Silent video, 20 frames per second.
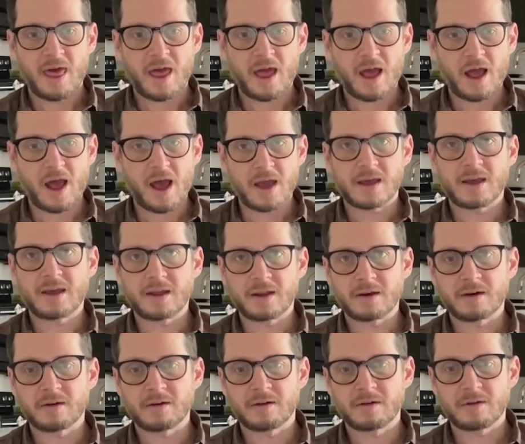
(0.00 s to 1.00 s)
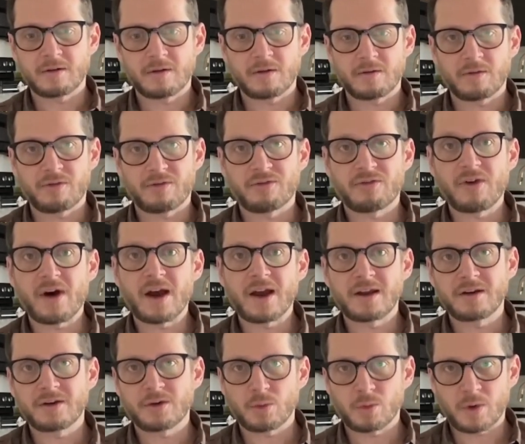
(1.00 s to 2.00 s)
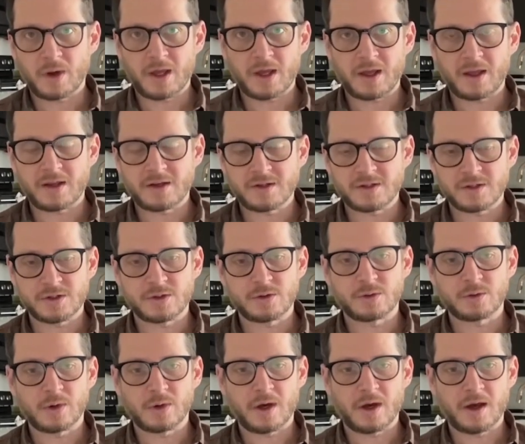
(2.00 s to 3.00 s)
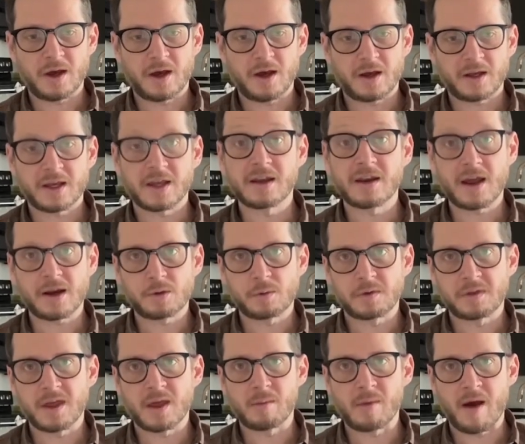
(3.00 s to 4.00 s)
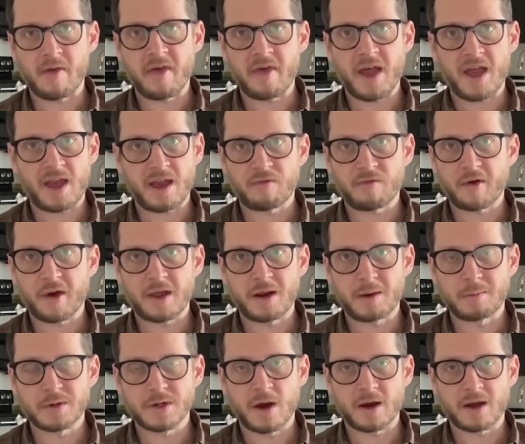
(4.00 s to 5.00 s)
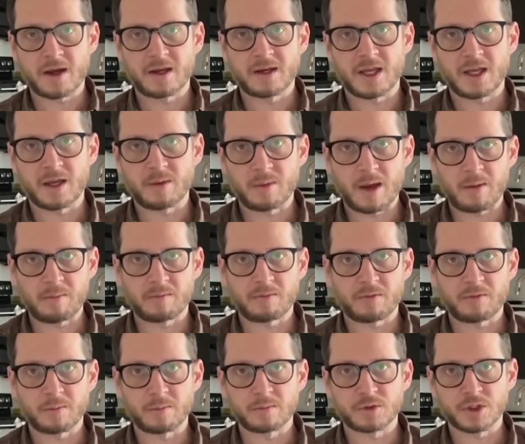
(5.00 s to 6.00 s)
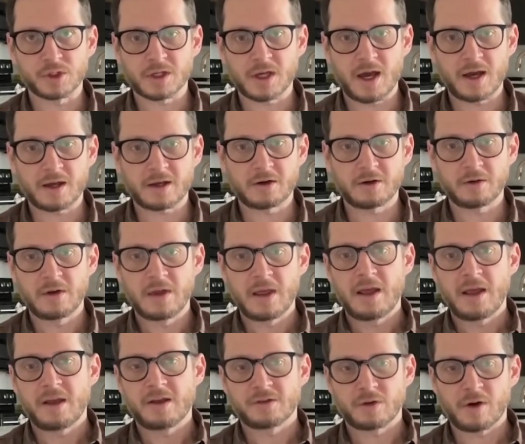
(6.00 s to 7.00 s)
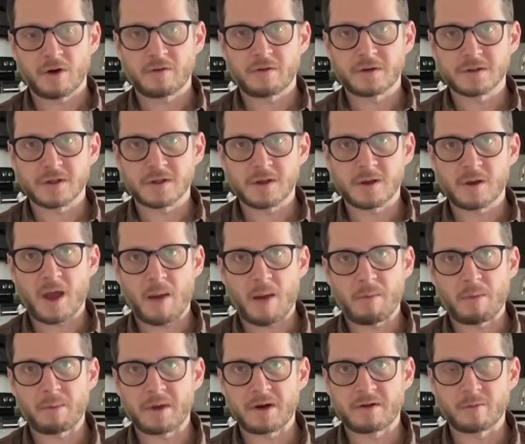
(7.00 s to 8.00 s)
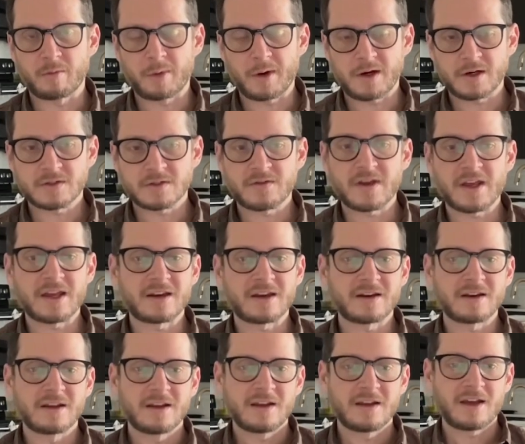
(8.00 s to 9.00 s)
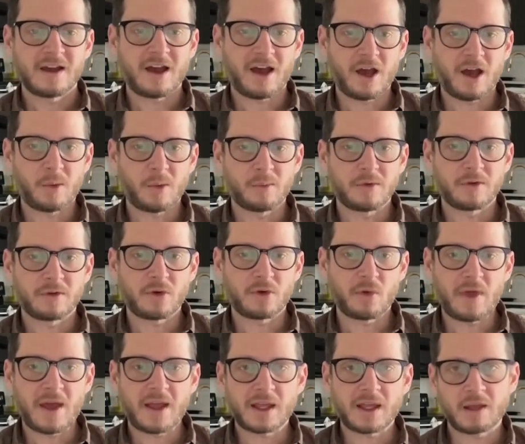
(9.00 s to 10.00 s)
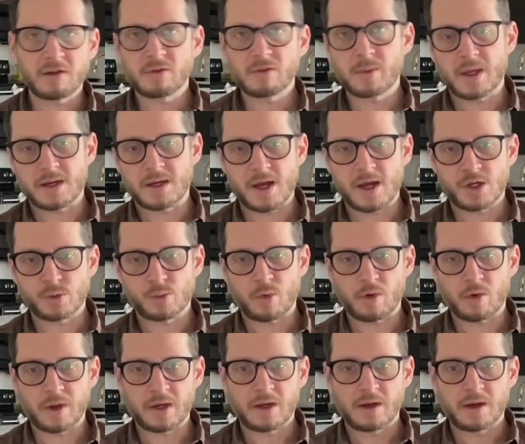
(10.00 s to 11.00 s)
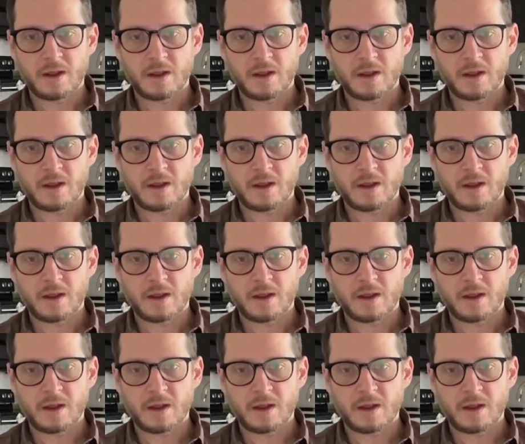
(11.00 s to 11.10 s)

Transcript: I can find a way to uh, connect with him on that if I end up talking to him. I'm from Chicago, so obviously I'm a bit of a Bears fan. Um, so that gives me a touch point.